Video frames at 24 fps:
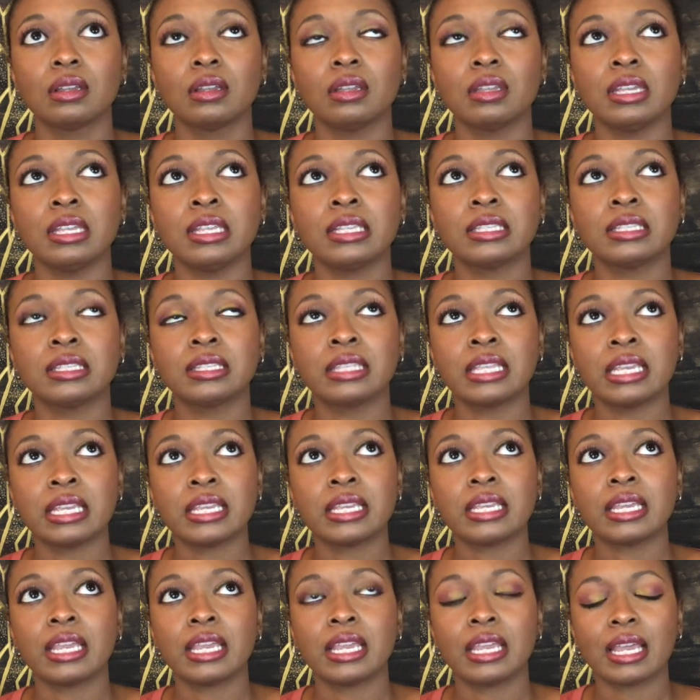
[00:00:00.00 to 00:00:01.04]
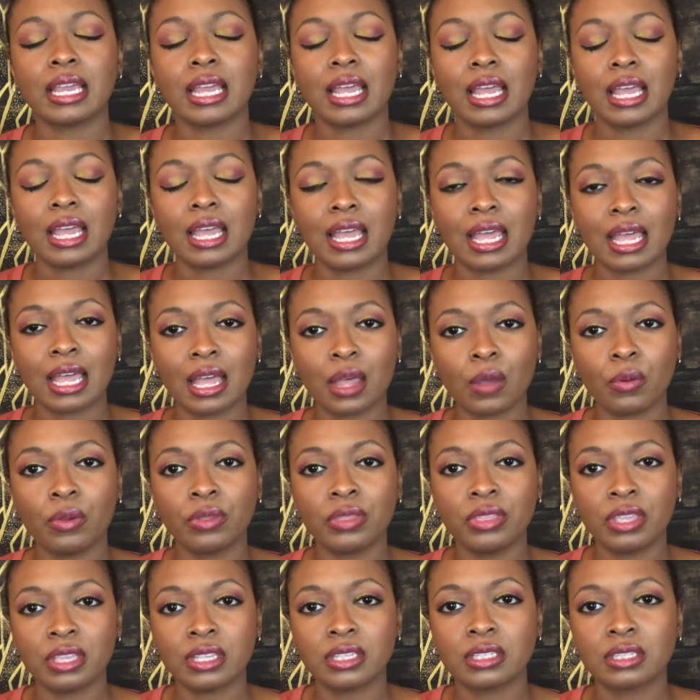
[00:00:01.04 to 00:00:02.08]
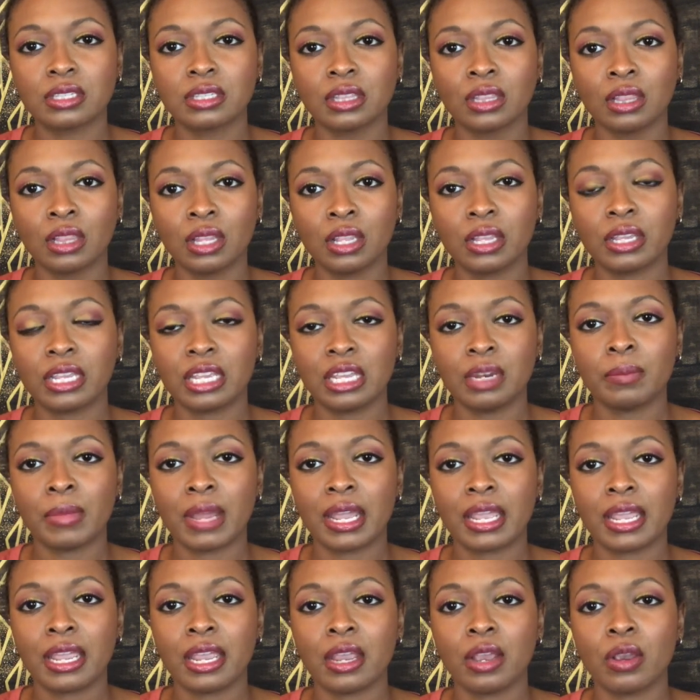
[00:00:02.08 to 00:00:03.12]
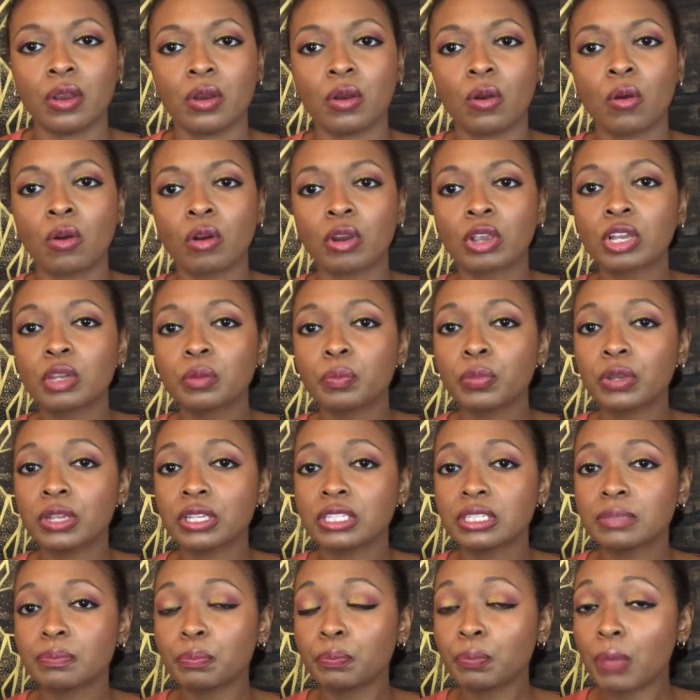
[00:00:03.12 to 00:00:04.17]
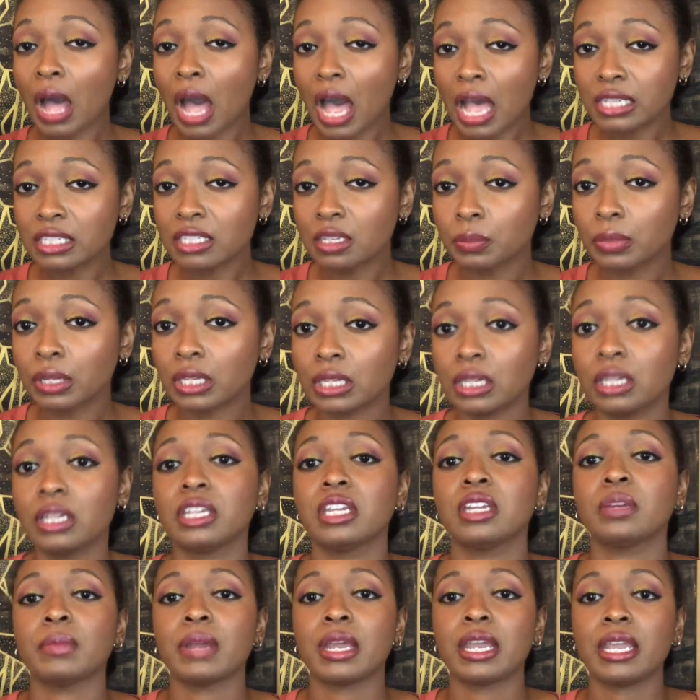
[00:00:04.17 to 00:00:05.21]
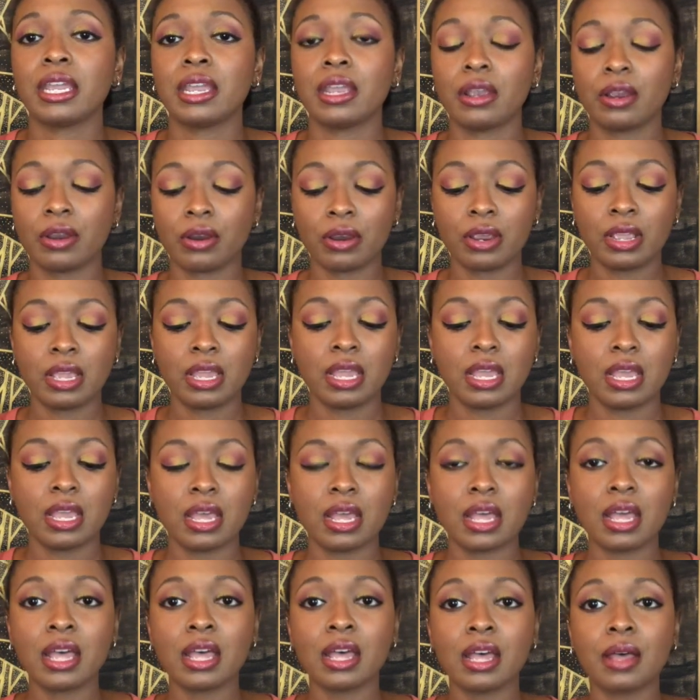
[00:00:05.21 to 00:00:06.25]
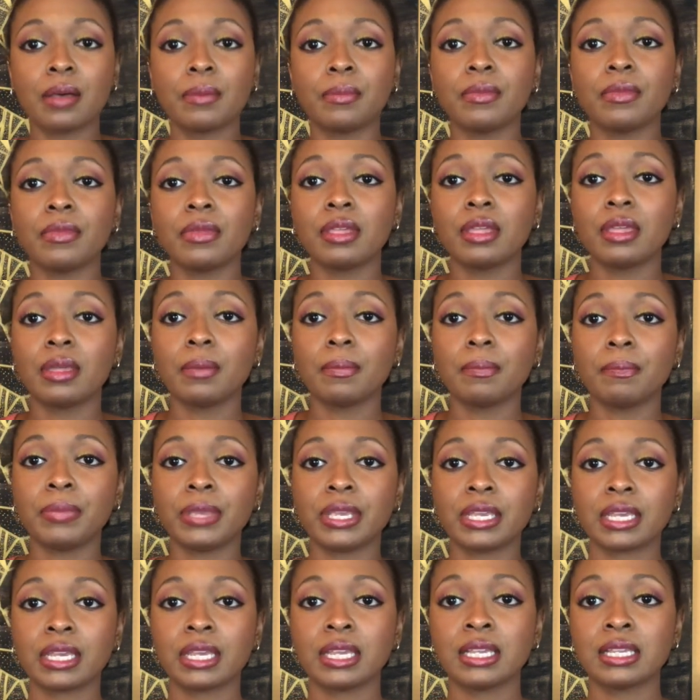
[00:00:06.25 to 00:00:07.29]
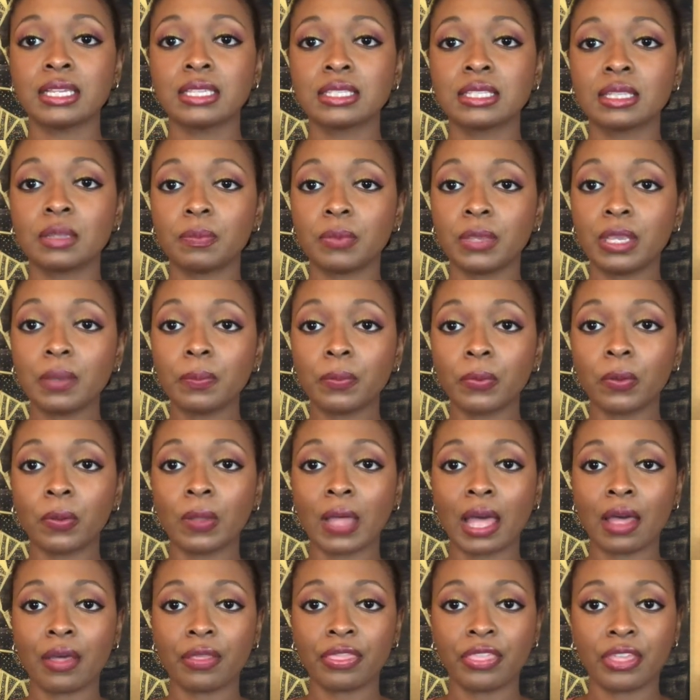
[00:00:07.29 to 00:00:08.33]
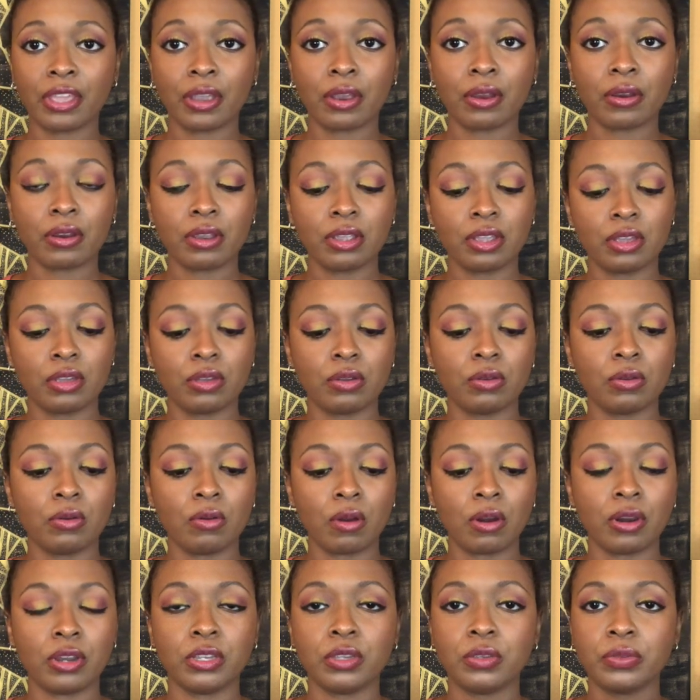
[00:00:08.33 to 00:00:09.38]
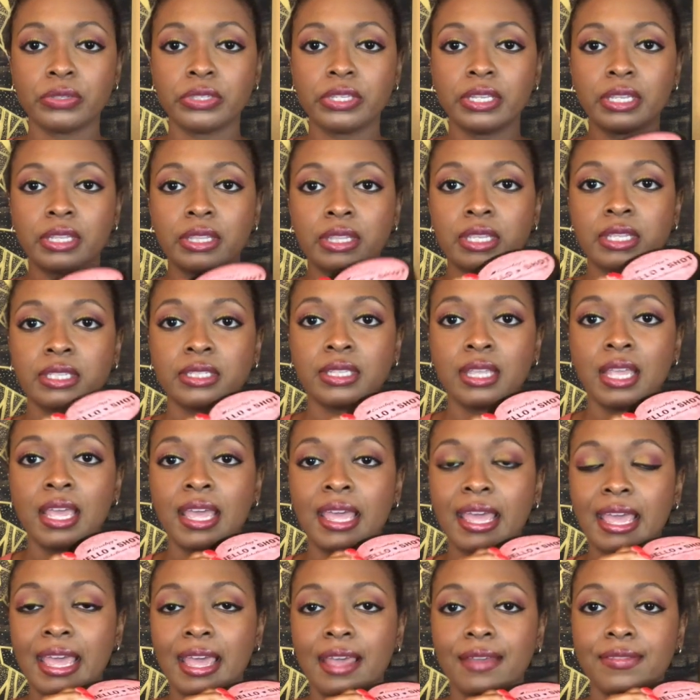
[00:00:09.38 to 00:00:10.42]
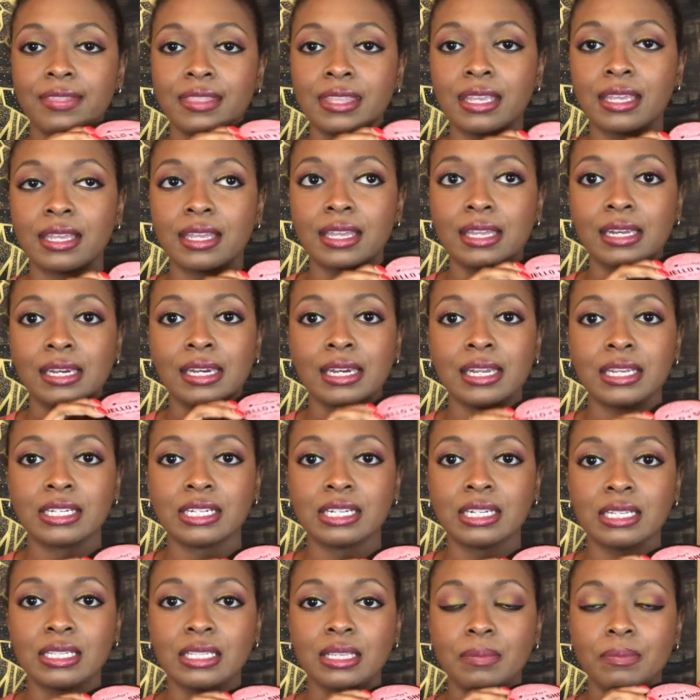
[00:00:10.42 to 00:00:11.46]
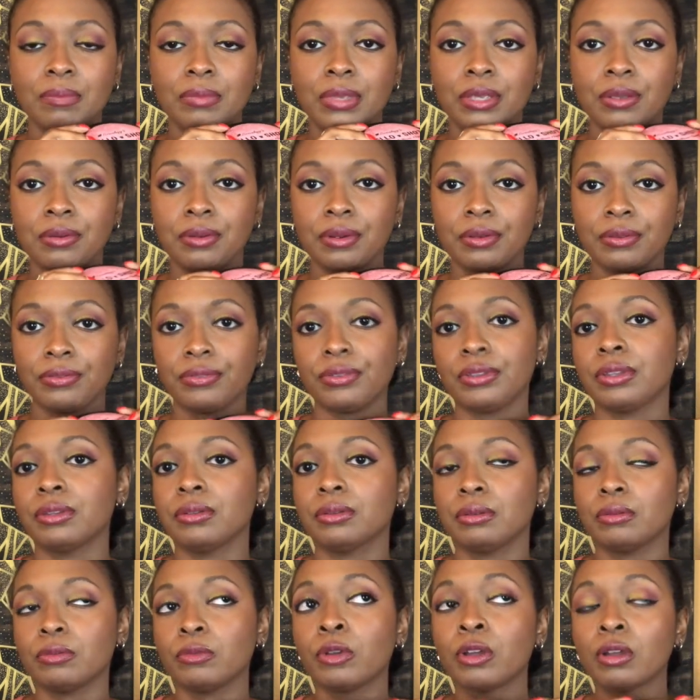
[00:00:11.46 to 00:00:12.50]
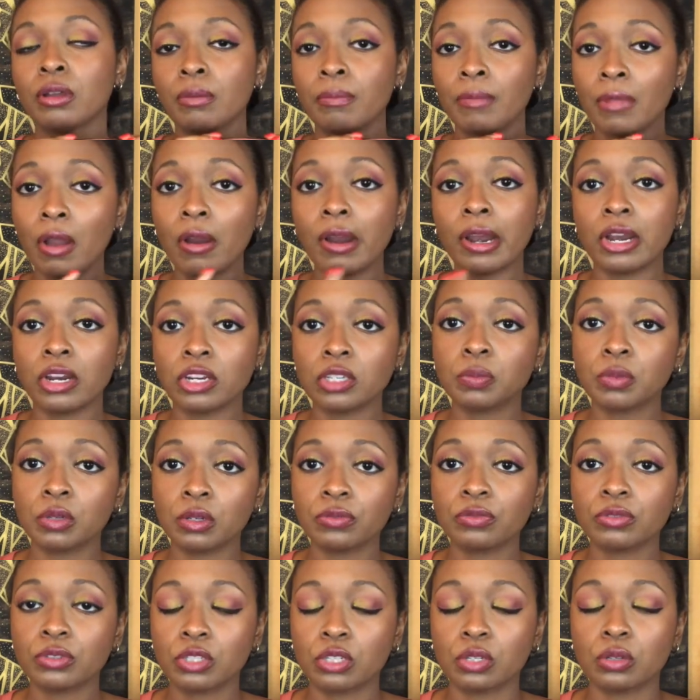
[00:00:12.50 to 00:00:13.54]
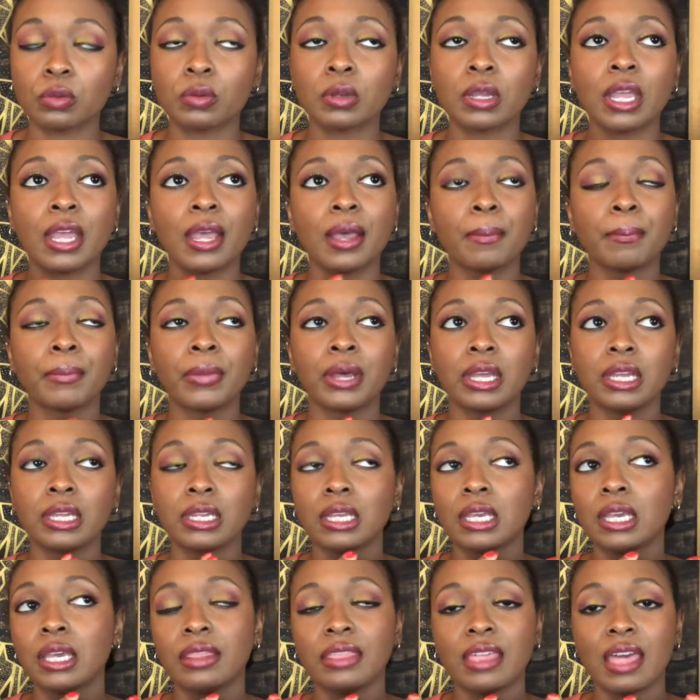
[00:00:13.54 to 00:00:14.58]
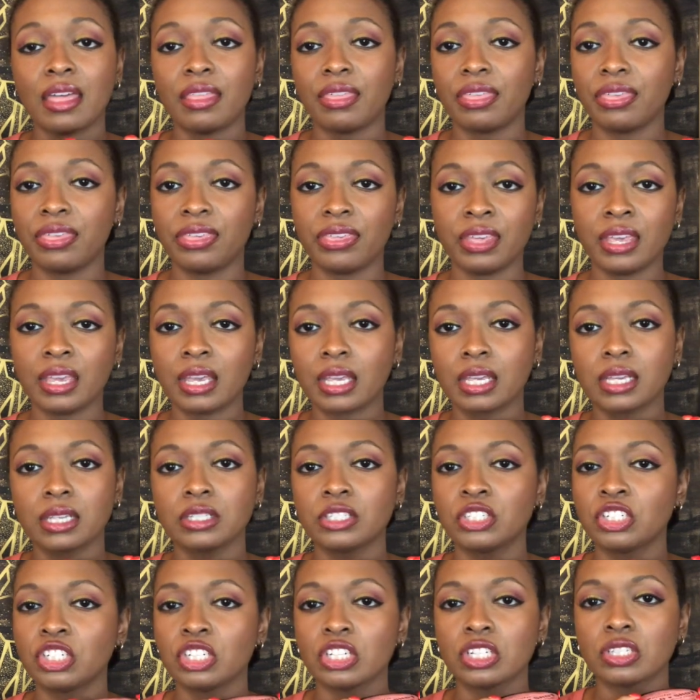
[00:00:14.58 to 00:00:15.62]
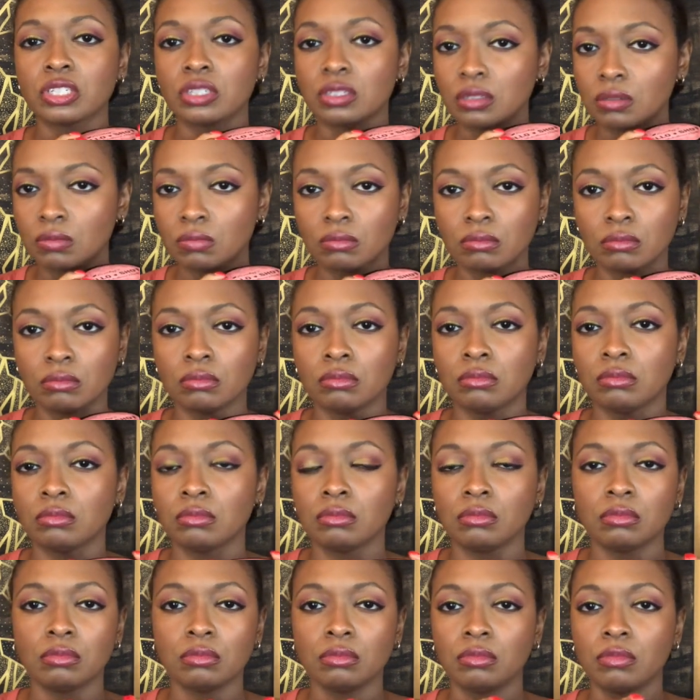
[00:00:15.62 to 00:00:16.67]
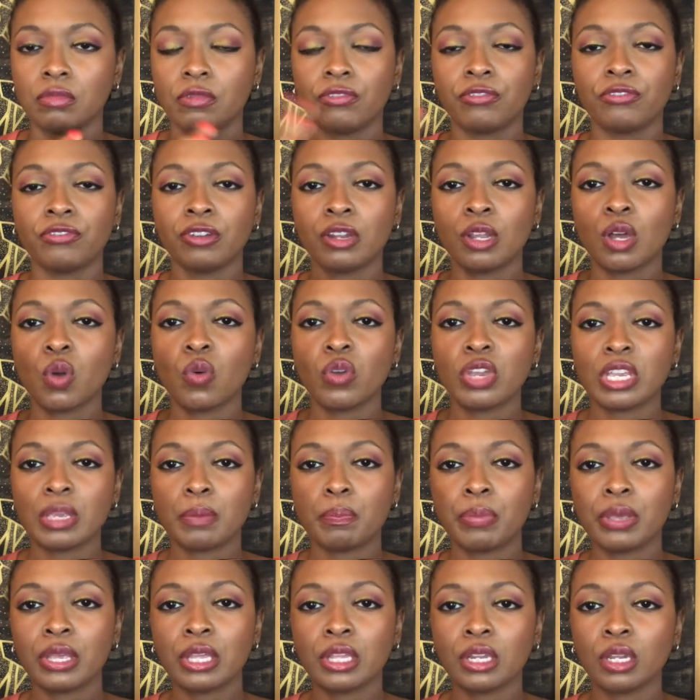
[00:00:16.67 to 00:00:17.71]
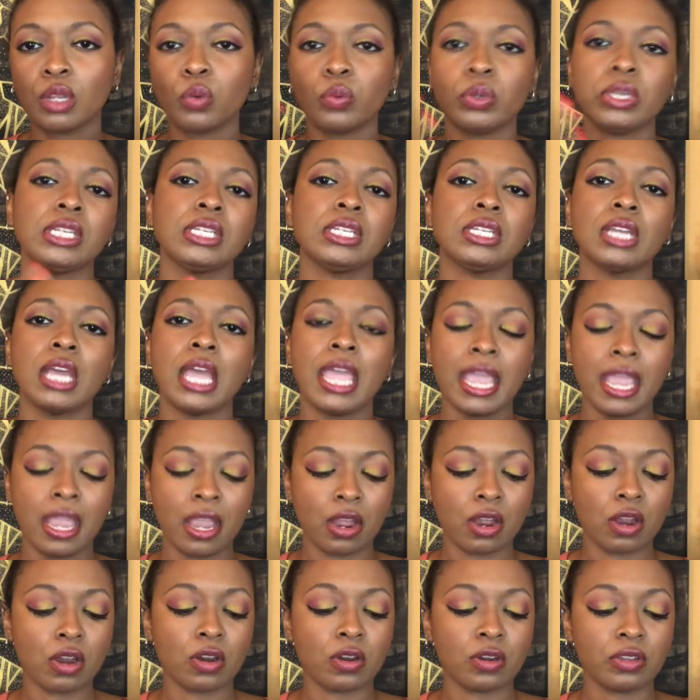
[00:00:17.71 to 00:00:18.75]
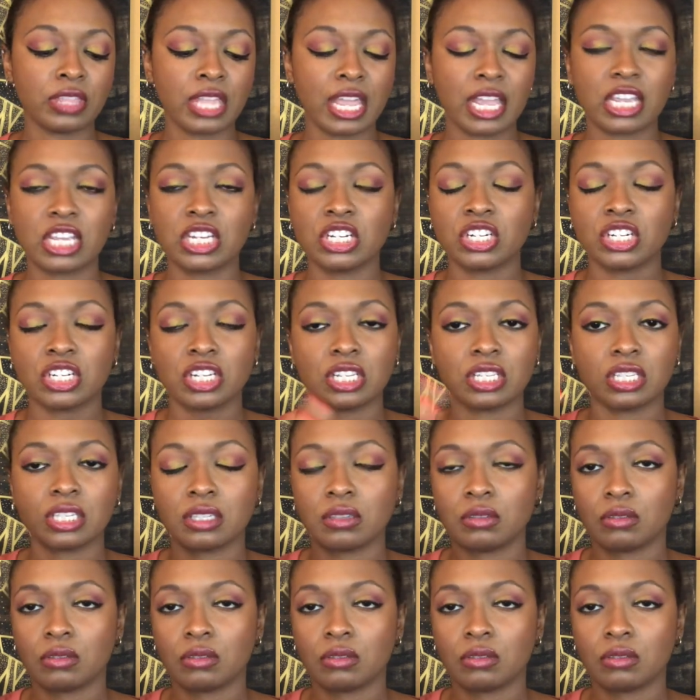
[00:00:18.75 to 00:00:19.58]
is thinking, how will this look in my hair, or could possibly look in my hair? Because the people out there who are using this have thick, luscious, beautiful, well, our hair is beautiful too, but that thick, just flowy, pillowy hair that can just